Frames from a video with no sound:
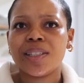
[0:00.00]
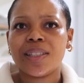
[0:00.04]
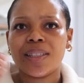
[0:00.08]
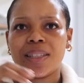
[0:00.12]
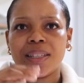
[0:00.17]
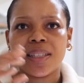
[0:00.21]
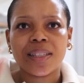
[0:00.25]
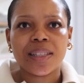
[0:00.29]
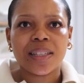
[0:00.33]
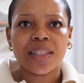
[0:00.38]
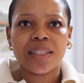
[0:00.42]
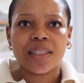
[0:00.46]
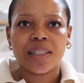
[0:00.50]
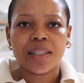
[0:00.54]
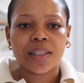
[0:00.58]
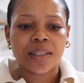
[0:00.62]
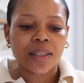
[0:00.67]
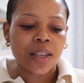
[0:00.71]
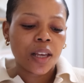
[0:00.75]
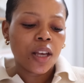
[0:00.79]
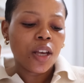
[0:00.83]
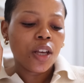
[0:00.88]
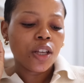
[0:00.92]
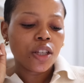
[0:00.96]
it's this, it's
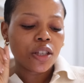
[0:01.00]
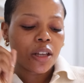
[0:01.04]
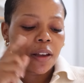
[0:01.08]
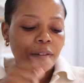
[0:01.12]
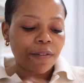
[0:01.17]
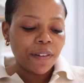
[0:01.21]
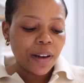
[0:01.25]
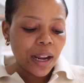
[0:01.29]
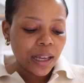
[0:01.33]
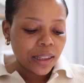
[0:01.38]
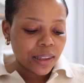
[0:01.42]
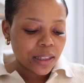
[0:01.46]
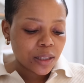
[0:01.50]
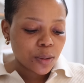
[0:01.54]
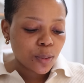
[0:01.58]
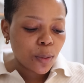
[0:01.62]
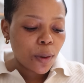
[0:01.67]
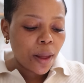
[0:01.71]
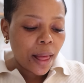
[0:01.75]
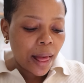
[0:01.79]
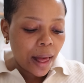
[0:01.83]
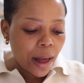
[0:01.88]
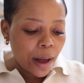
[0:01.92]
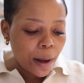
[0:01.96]
this. So I feel like this
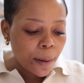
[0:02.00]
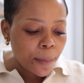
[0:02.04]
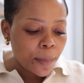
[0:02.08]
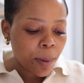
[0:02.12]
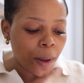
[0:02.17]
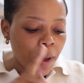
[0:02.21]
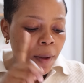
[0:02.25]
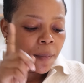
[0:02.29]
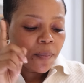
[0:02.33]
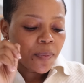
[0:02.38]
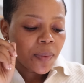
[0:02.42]
will help,